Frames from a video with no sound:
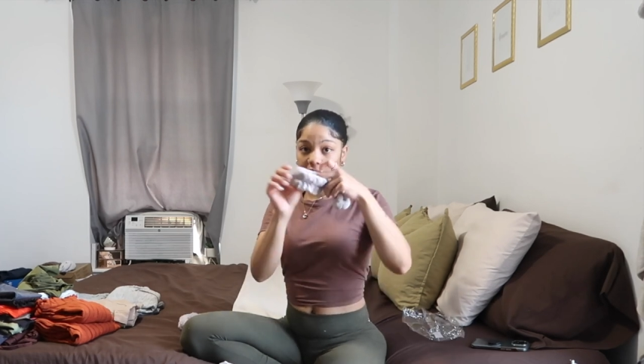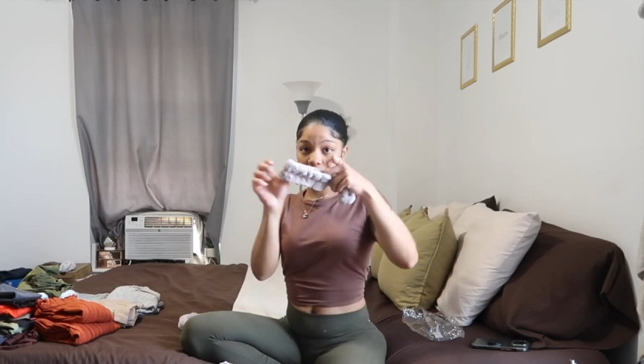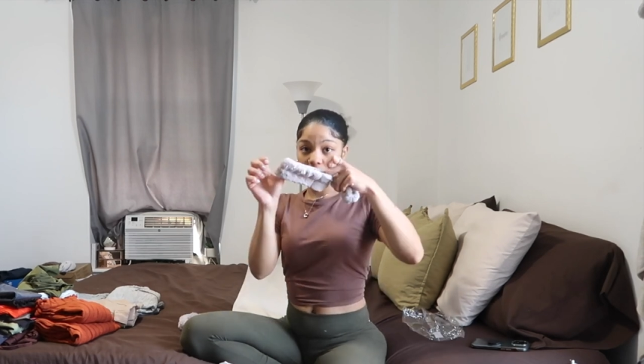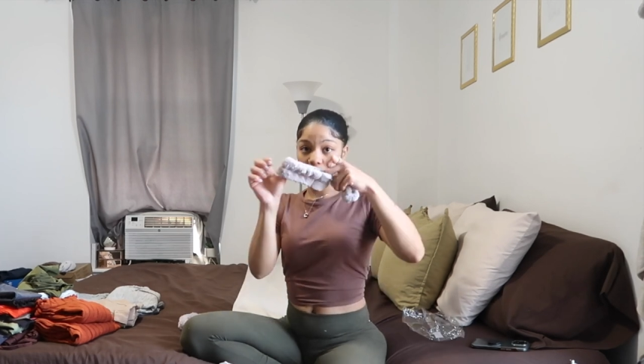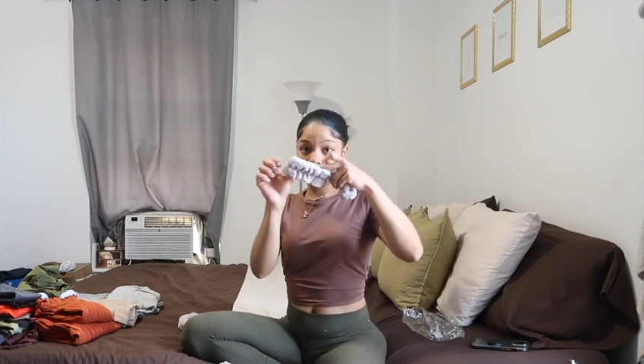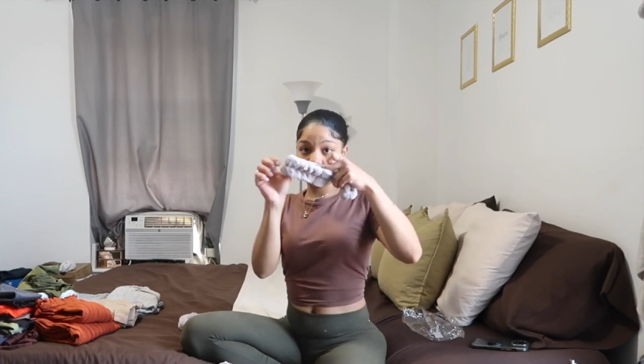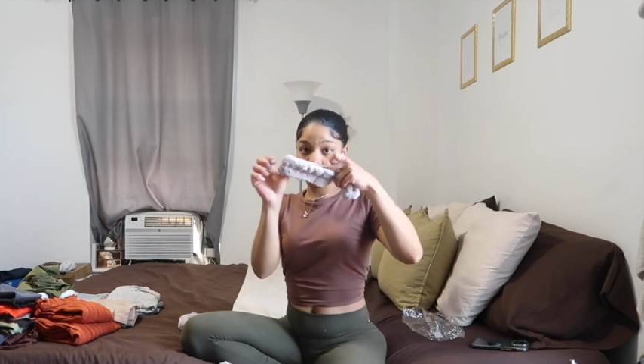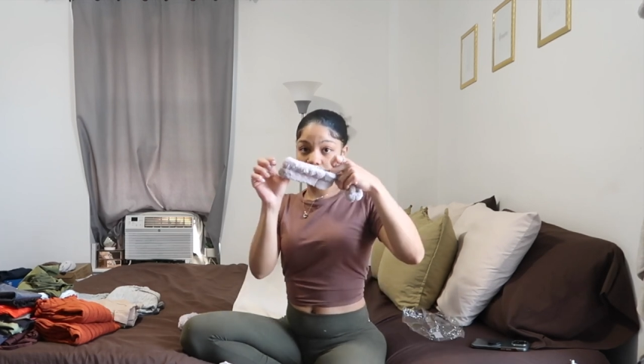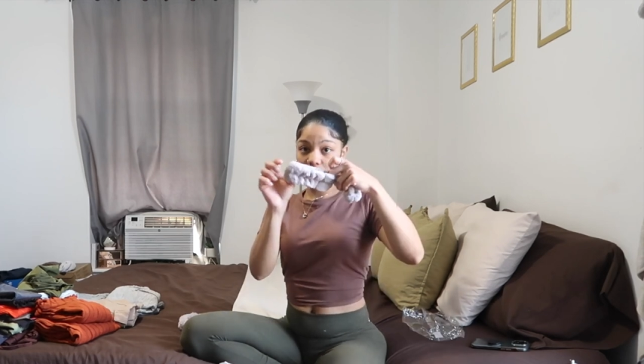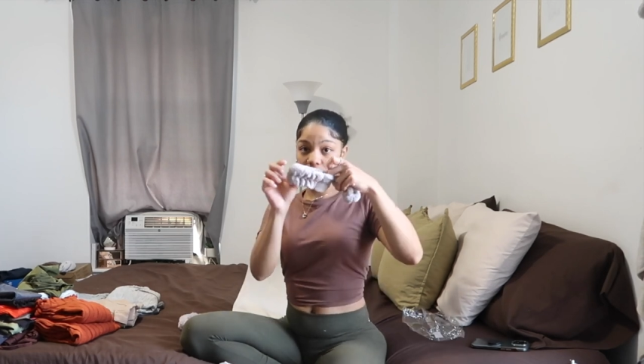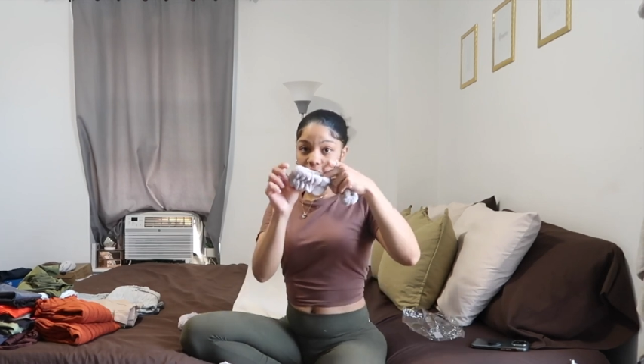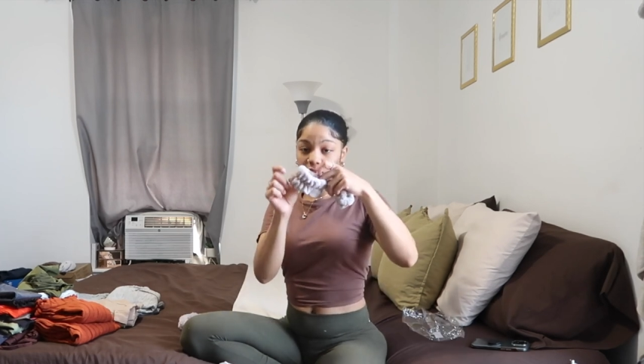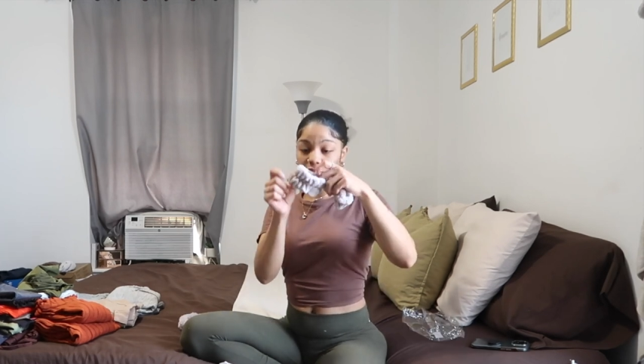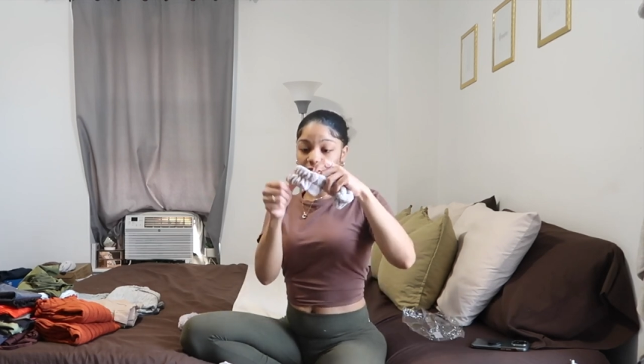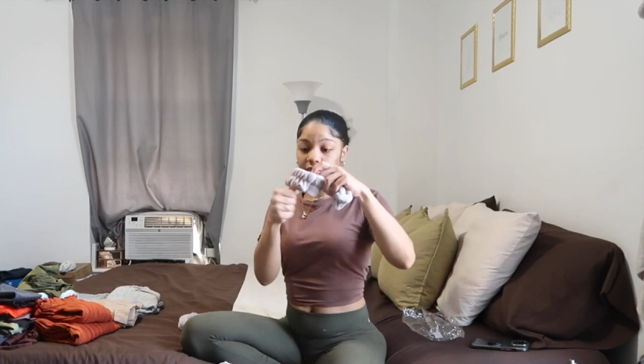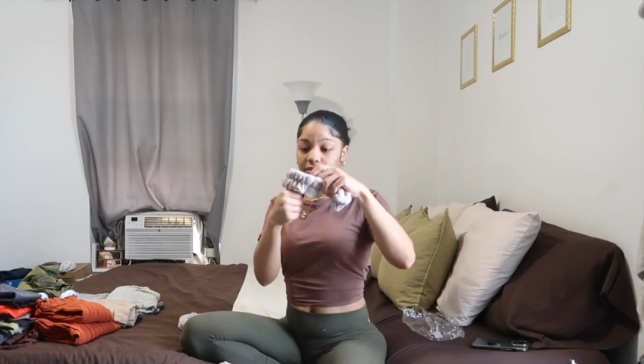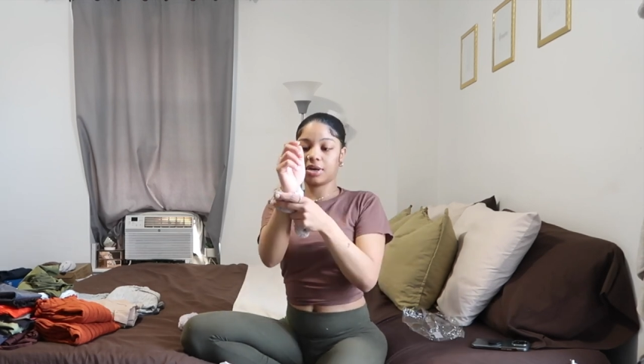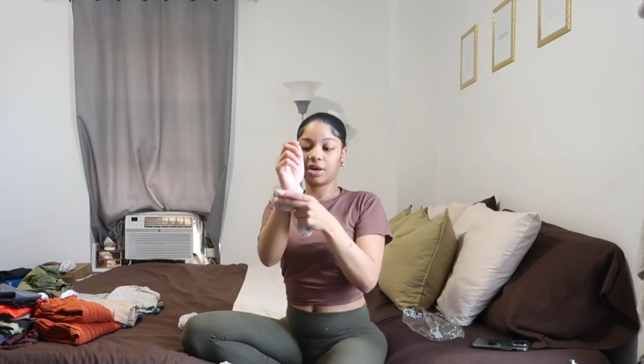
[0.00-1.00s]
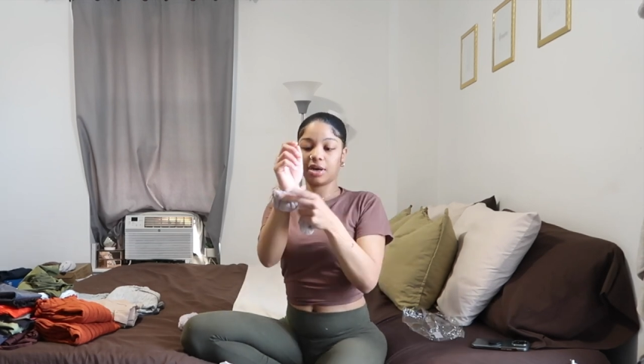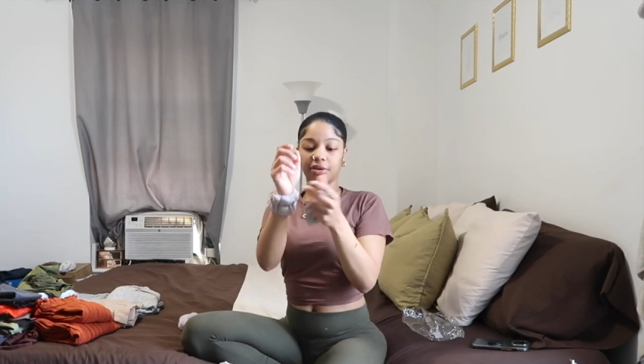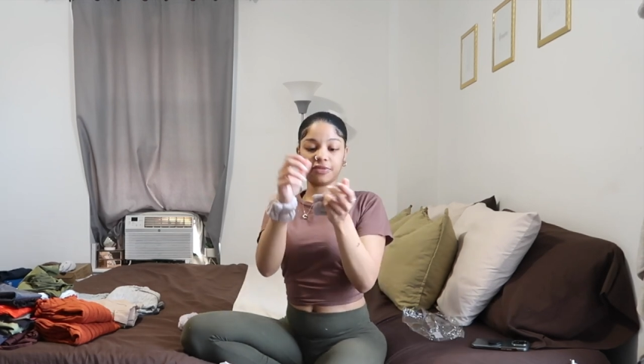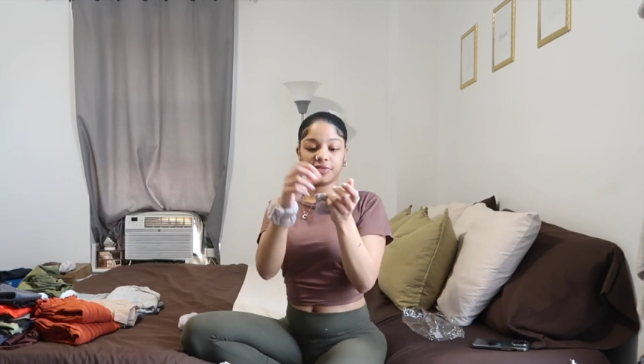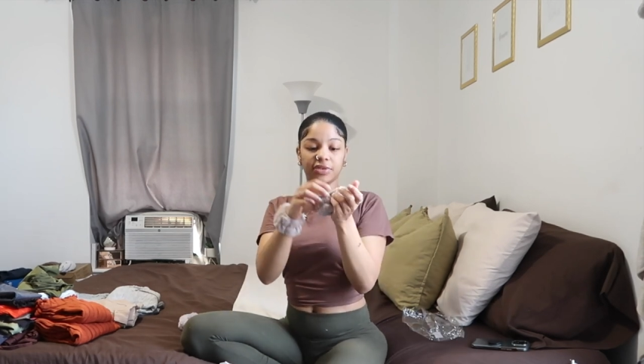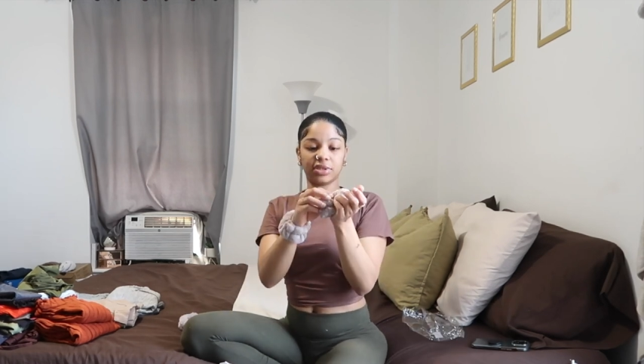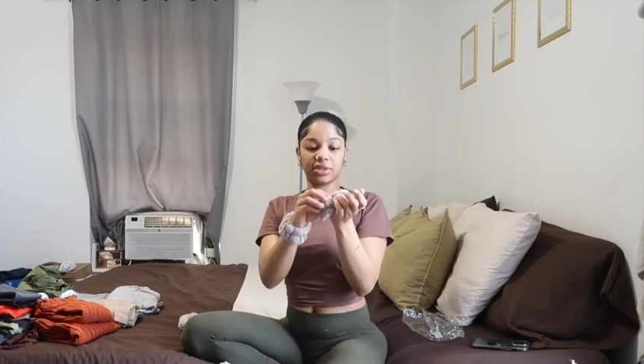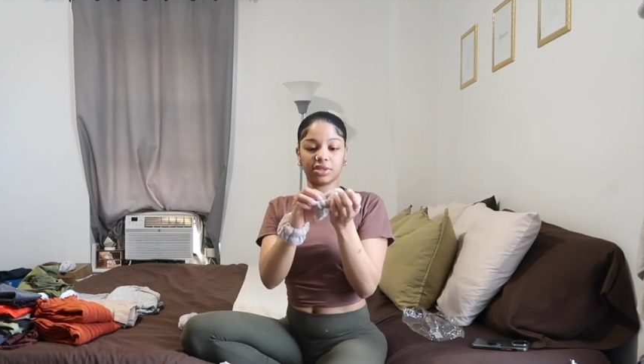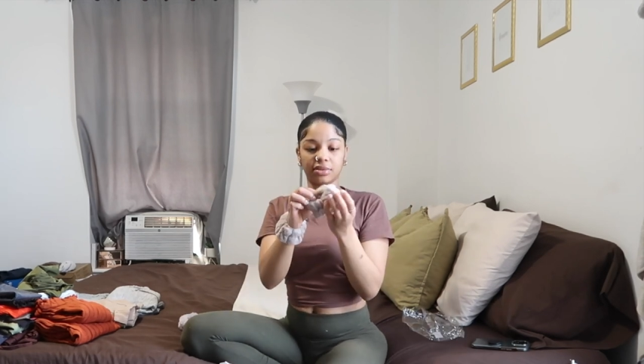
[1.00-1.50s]
those little
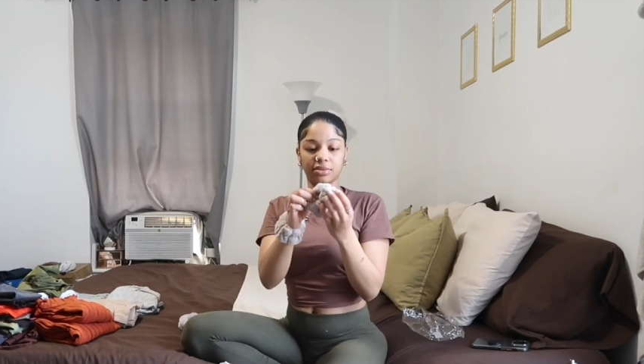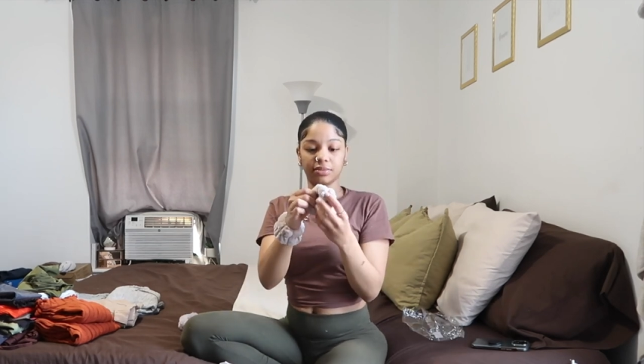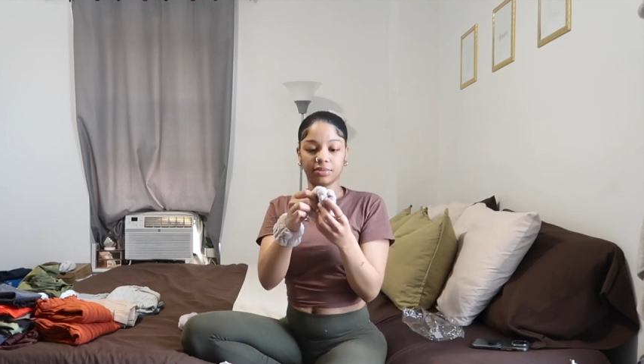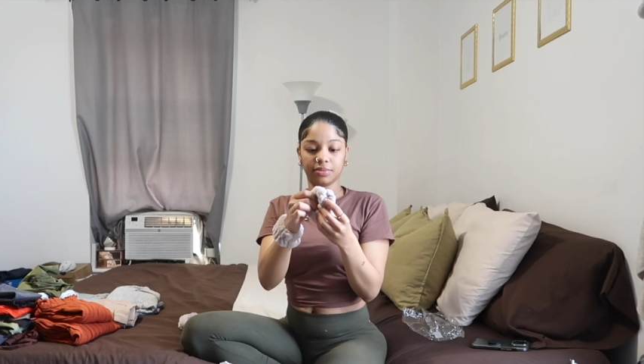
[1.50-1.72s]
cuffs